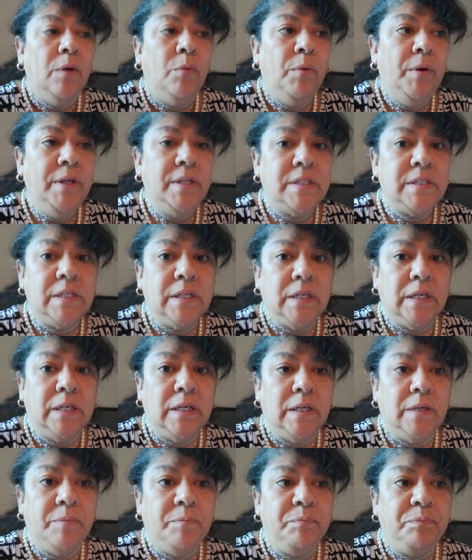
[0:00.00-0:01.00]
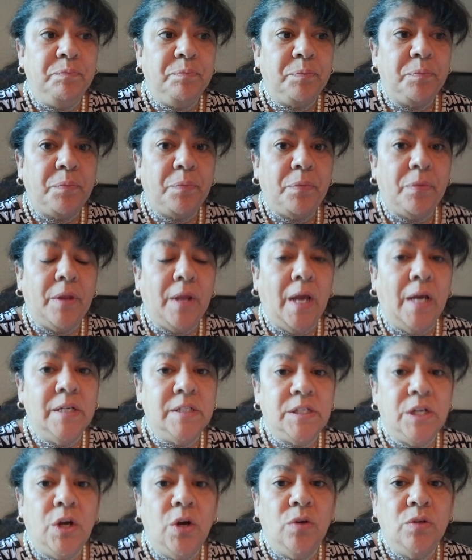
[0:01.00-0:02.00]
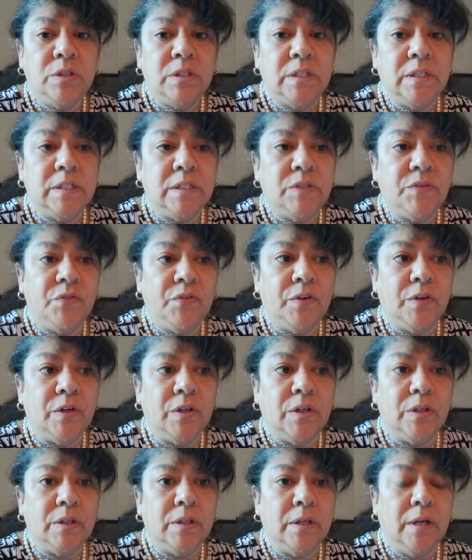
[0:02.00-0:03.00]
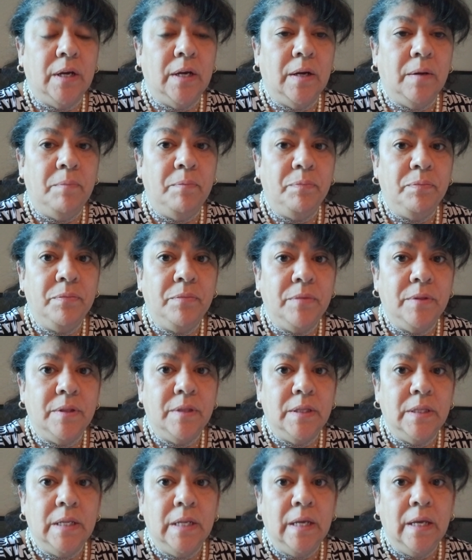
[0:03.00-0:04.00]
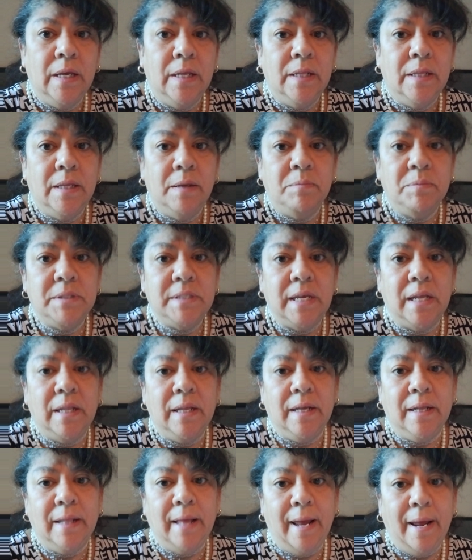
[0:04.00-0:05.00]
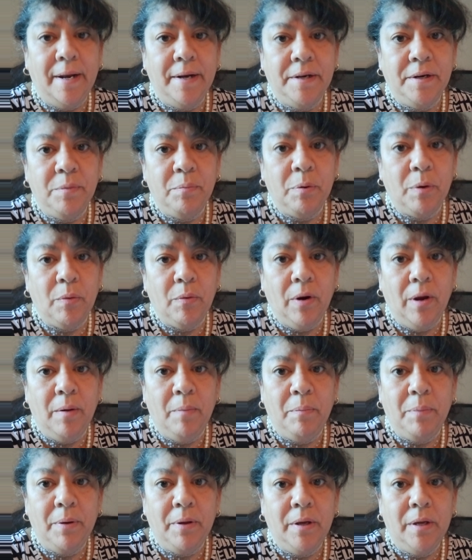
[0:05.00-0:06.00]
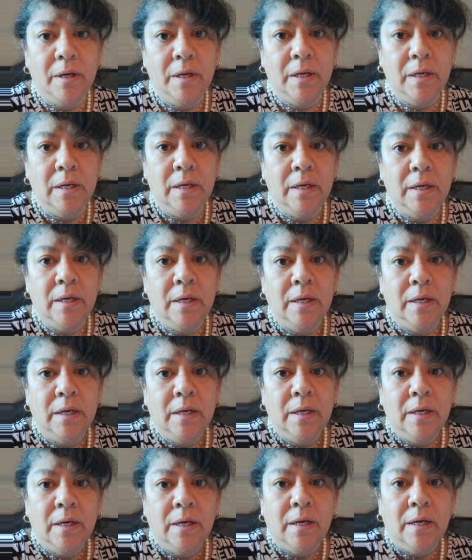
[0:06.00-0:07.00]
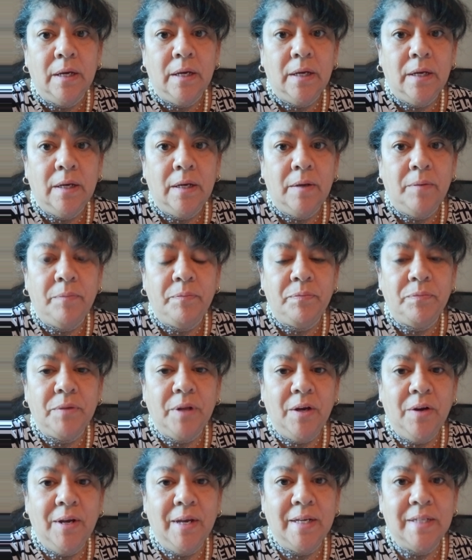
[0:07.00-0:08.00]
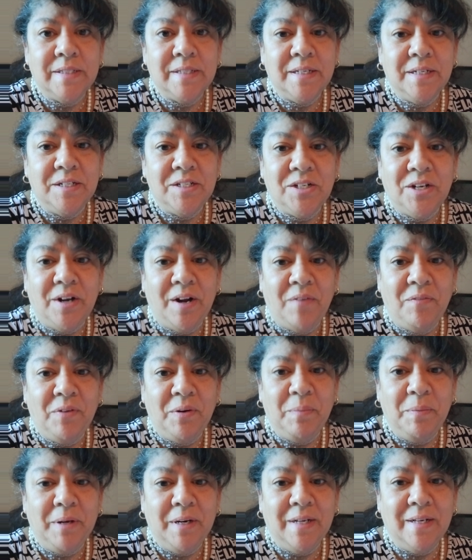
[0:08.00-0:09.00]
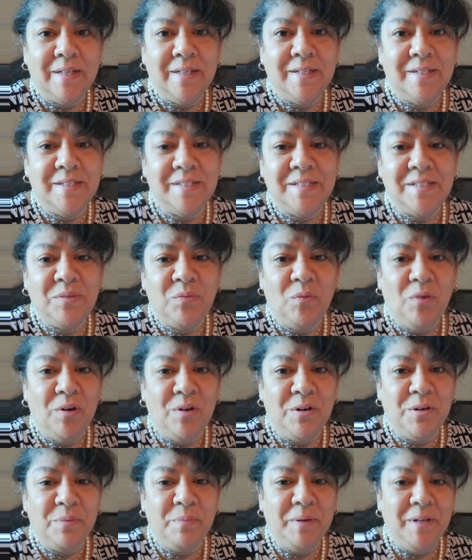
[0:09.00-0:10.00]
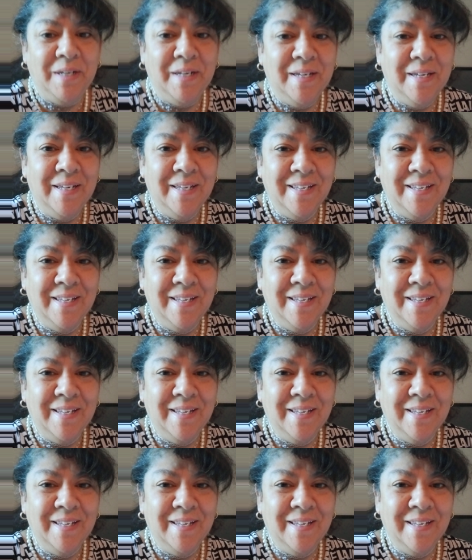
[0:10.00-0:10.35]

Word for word: We used to, um, I used to hostess for um, them selling land in Pahrump. Um, okay, it's going to shut off in a minute. It just warned me.